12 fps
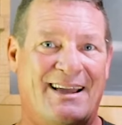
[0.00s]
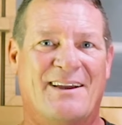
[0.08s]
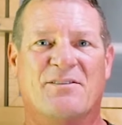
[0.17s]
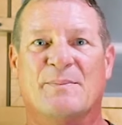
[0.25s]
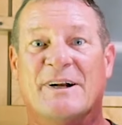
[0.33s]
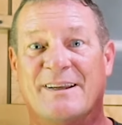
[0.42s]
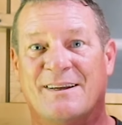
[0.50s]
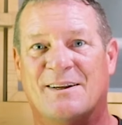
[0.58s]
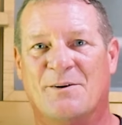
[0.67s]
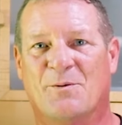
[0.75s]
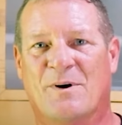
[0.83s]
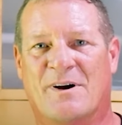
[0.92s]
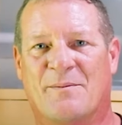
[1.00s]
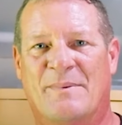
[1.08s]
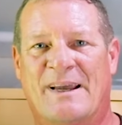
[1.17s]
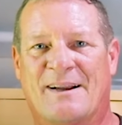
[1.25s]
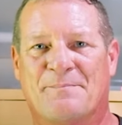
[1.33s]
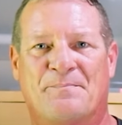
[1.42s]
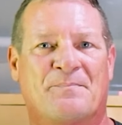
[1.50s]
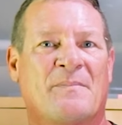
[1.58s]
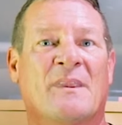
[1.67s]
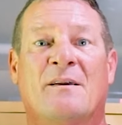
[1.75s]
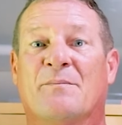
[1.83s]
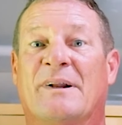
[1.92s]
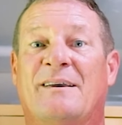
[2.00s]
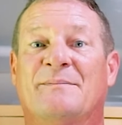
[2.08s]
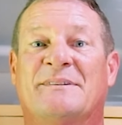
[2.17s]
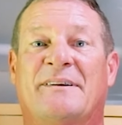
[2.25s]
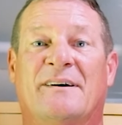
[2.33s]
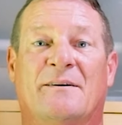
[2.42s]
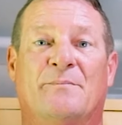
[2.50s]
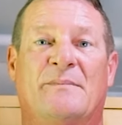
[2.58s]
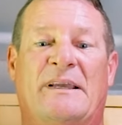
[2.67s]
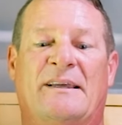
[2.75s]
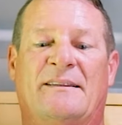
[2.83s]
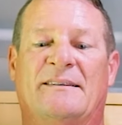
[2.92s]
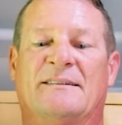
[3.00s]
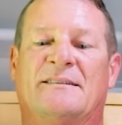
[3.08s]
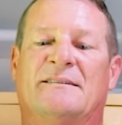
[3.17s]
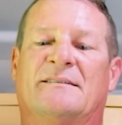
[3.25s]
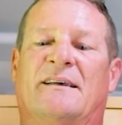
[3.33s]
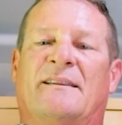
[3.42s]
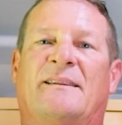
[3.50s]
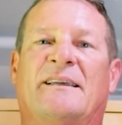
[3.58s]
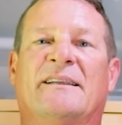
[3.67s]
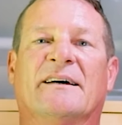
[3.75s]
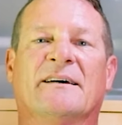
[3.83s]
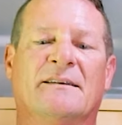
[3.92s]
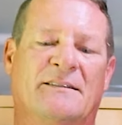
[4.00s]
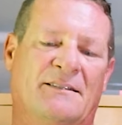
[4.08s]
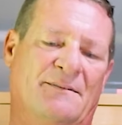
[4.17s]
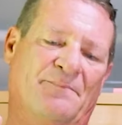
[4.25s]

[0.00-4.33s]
Hey everybody, welcome back. My name's Tim and this is Athena.